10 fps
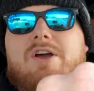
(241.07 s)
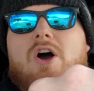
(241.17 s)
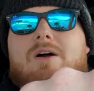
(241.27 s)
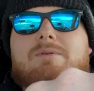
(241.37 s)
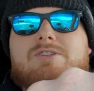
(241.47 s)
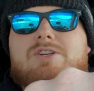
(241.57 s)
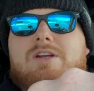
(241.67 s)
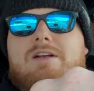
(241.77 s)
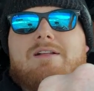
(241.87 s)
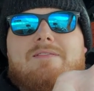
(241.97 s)
the garbage
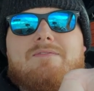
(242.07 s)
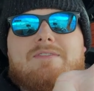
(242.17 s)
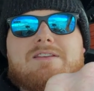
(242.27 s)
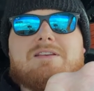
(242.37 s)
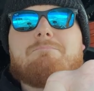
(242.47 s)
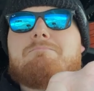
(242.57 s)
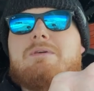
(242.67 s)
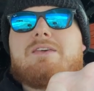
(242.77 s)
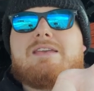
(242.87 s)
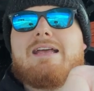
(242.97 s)
there's a
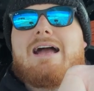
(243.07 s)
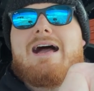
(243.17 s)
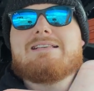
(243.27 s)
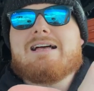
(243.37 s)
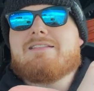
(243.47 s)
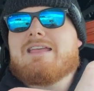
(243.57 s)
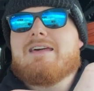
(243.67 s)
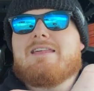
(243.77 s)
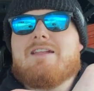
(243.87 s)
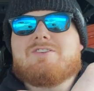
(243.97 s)
million guys out
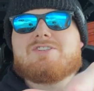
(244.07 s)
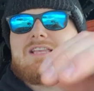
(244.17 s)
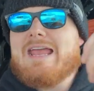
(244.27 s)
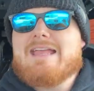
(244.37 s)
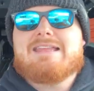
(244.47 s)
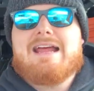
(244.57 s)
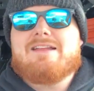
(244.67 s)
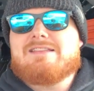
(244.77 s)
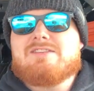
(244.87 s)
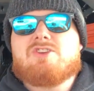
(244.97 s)
there that are just handing
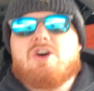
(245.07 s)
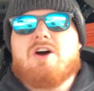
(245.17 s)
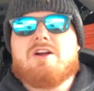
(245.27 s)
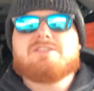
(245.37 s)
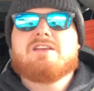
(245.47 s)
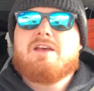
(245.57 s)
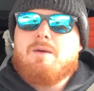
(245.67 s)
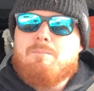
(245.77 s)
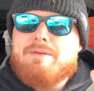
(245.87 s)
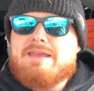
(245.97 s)
out these cards
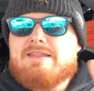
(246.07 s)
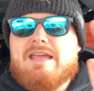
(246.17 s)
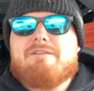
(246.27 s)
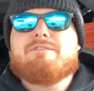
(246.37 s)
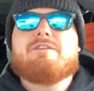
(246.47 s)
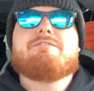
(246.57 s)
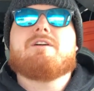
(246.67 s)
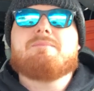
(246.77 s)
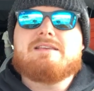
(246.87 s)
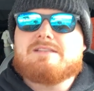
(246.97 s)
be different
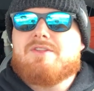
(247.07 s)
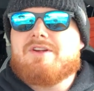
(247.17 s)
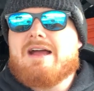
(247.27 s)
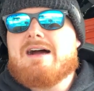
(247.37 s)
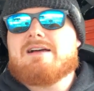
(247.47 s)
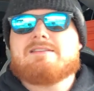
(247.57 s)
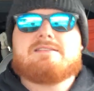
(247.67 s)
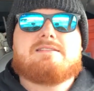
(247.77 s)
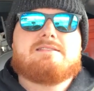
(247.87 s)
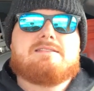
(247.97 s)
from these other guys